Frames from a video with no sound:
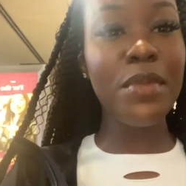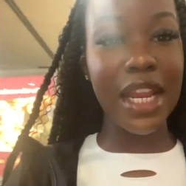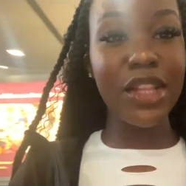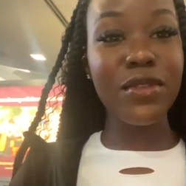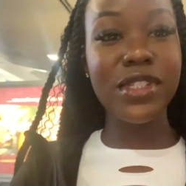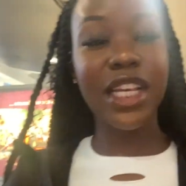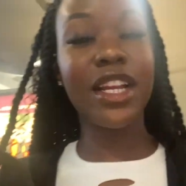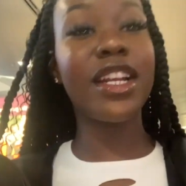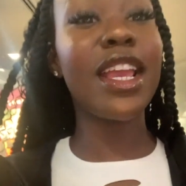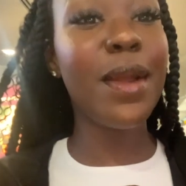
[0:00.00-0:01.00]
made it through
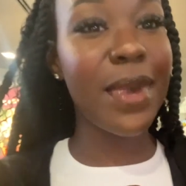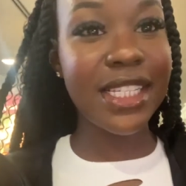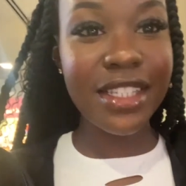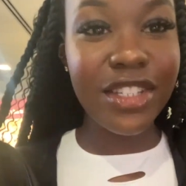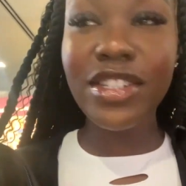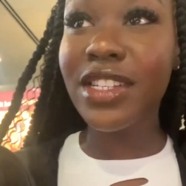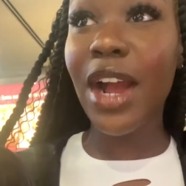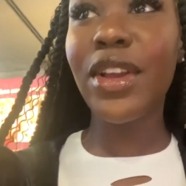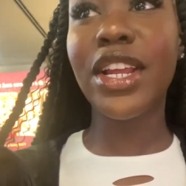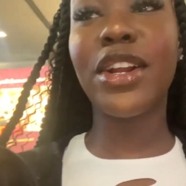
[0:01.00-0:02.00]
security and my sister's
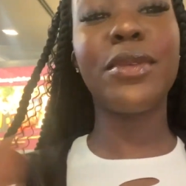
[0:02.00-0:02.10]
now here.